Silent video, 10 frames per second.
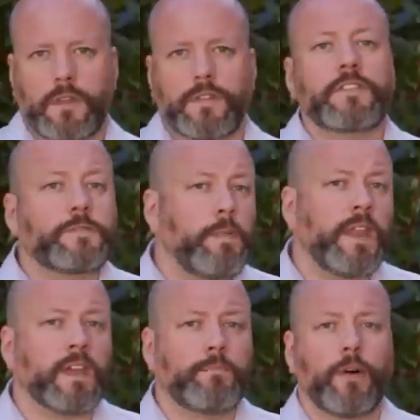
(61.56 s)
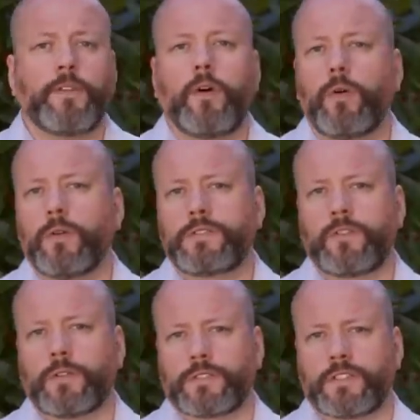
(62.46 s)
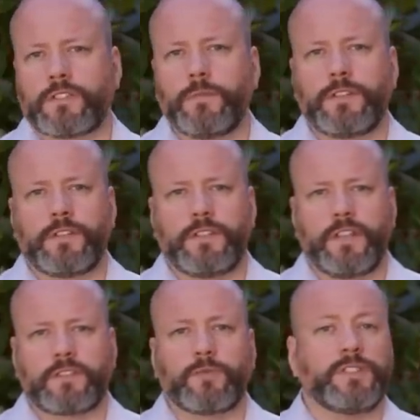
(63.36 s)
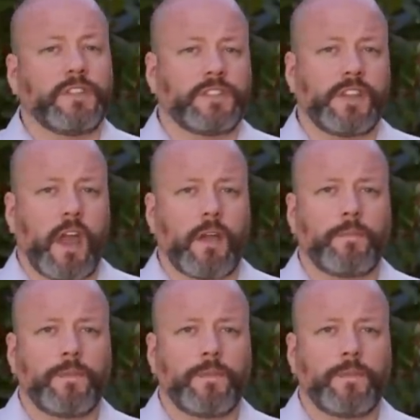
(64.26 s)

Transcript: The spinning pulled the whole solar system into the disk we see today,